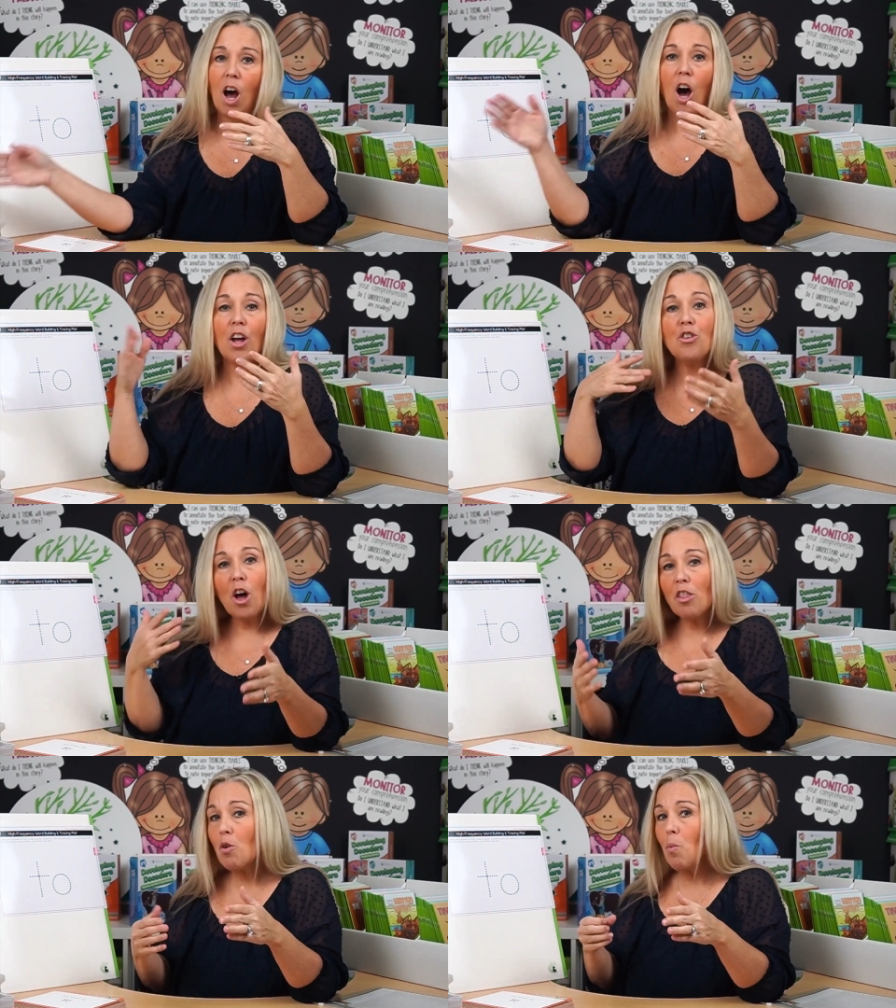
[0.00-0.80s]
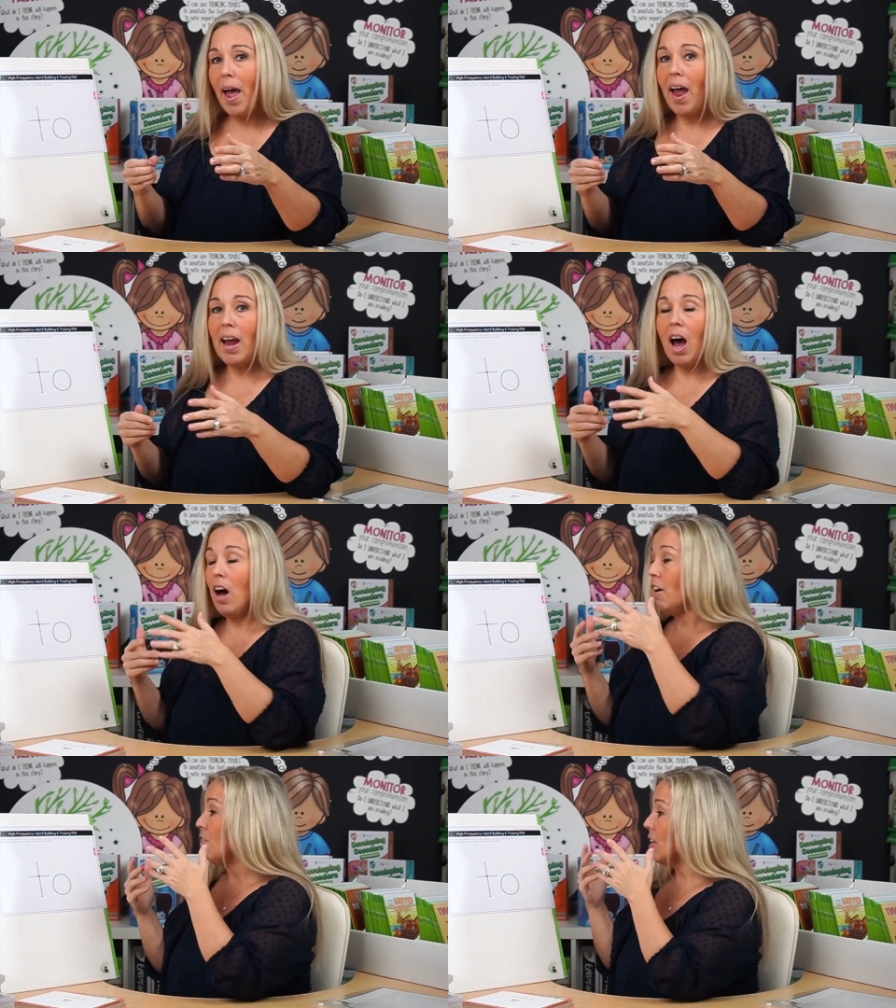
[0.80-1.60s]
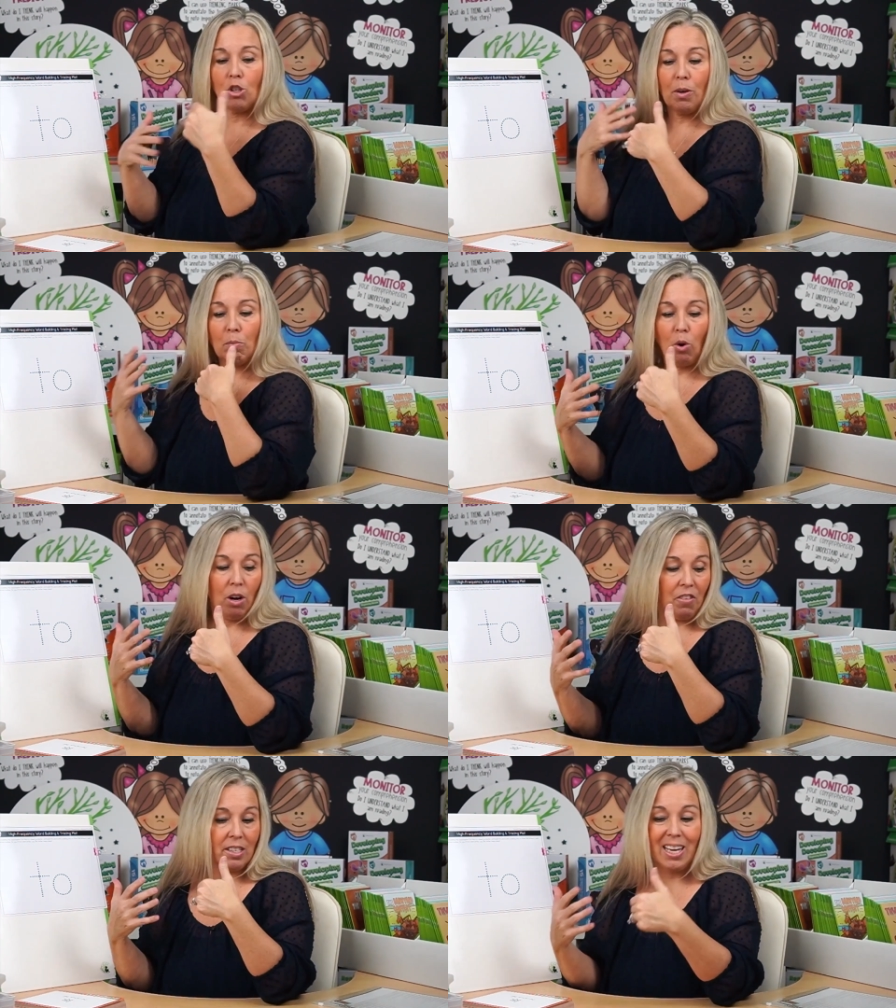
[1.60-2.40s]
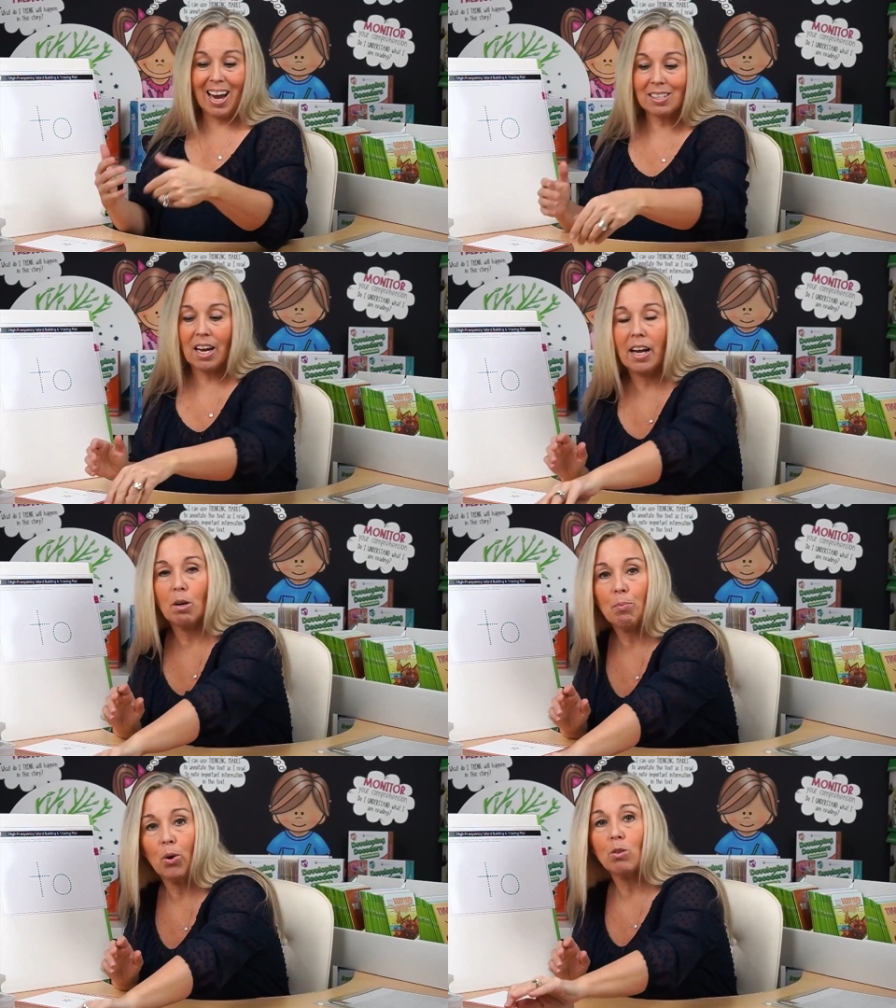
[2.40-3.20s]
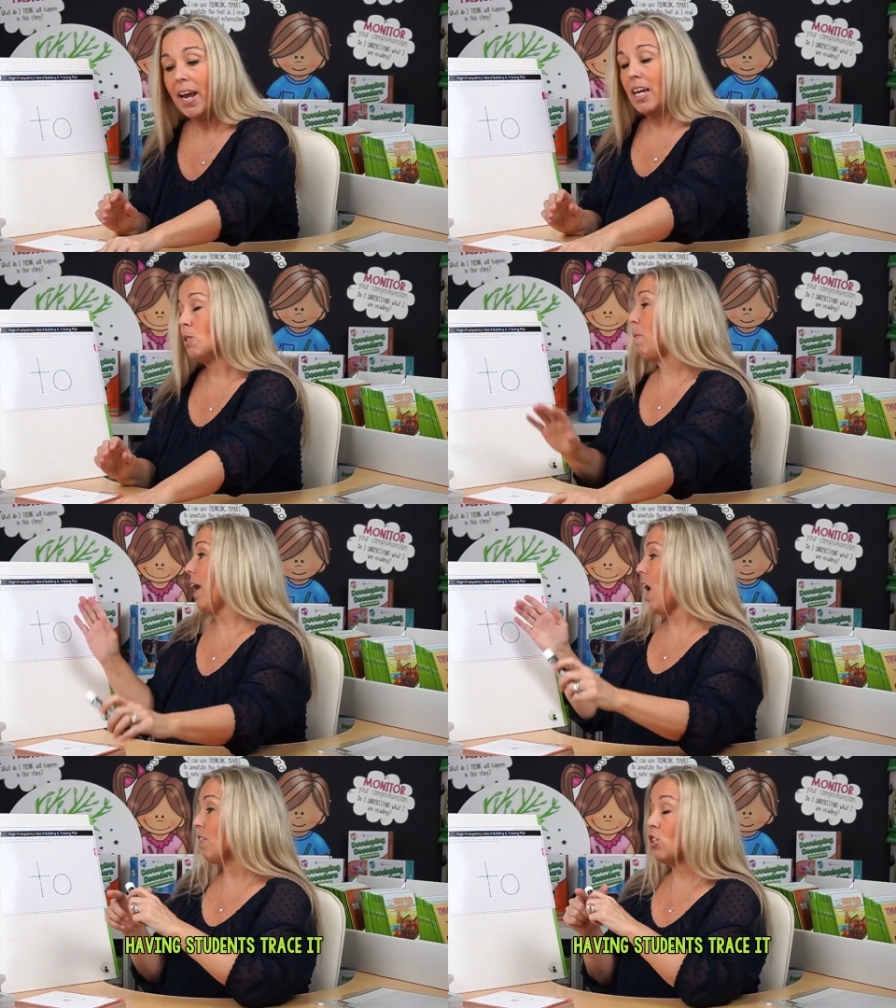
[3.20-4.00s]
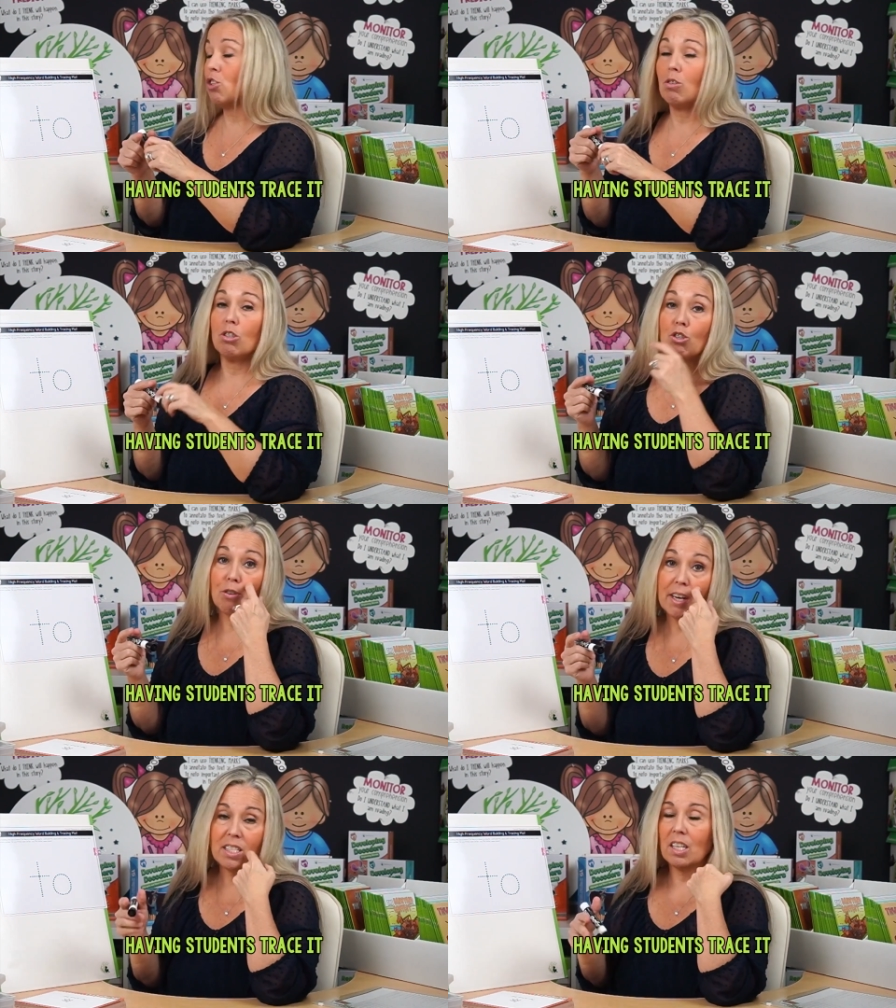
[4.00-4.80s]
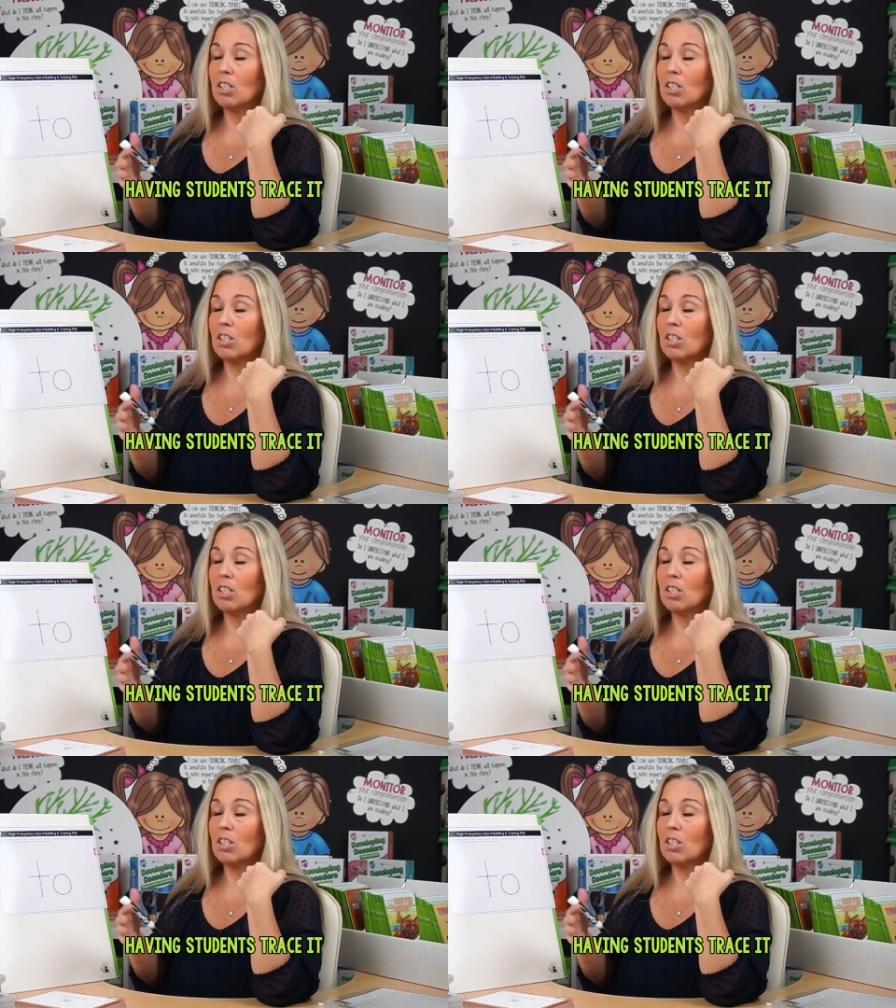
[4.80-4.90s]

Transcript: Another way of doing more of a tactile approach is by having students trace it.